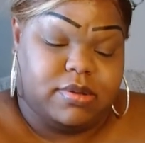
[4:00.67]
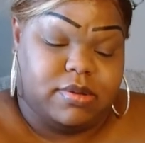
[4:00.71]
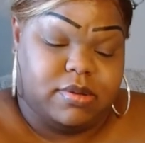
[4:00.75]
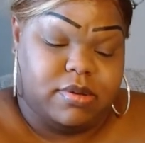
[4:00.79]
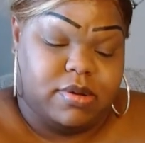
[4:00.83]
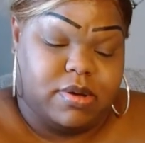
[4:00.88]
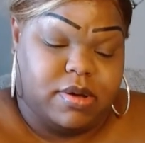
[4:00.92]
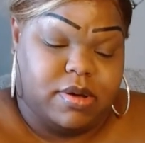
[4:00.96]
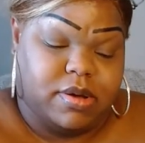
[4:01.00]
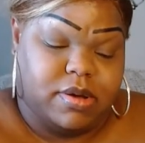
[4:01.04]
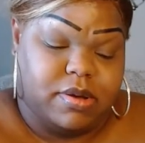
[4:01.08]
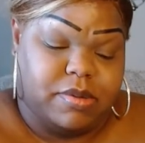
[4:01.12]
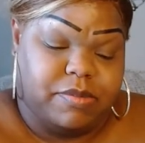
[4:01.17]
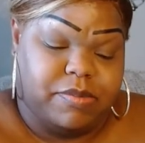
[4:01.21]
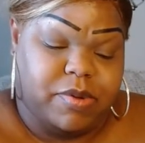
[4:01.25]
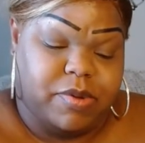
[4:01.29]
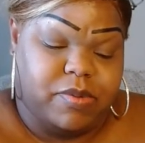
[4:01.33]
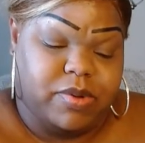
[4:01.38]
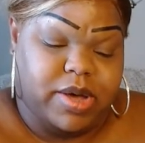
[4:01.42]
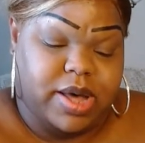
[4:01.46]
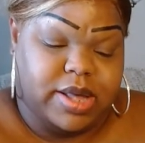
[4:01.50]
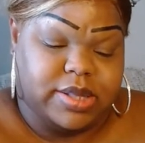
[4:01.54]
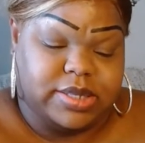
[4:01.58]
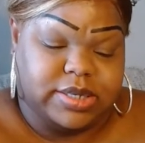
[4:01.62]
uh, but
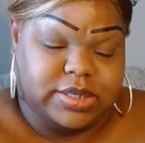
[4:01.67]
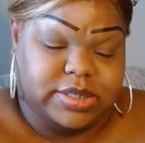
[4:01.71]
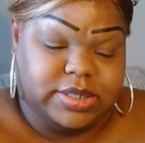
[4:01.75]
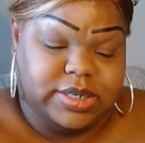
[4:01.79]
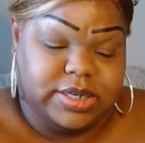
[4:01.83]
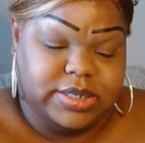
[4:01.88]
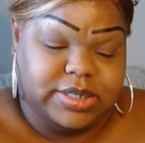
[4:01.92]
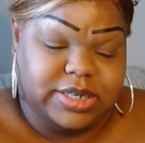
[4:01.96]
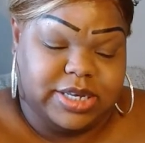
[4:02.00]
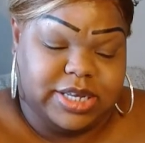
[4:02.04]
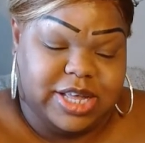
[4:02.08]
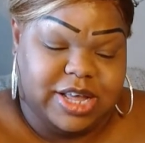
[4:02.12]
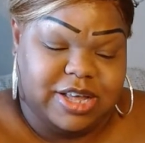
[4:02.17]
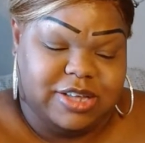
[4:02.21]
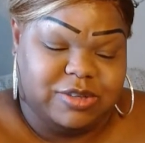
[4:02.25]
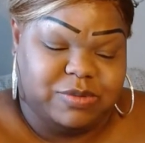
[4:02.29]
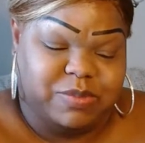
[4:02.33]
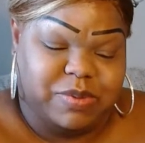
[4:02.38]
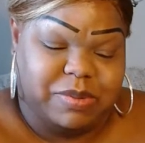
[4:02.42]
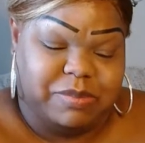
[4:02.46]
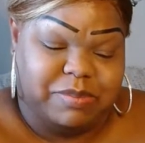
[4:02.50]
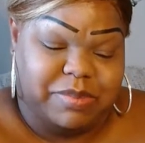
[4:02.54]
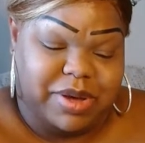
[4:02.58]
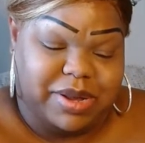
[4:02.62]
we got the six of cups
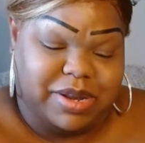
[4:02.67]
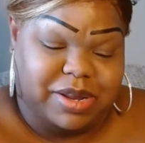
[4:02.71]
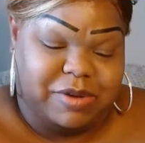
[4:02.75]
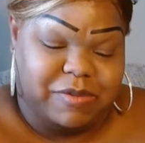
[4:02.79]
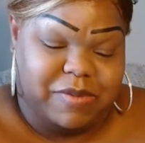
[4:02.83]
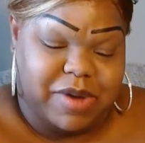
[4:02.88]
with bunny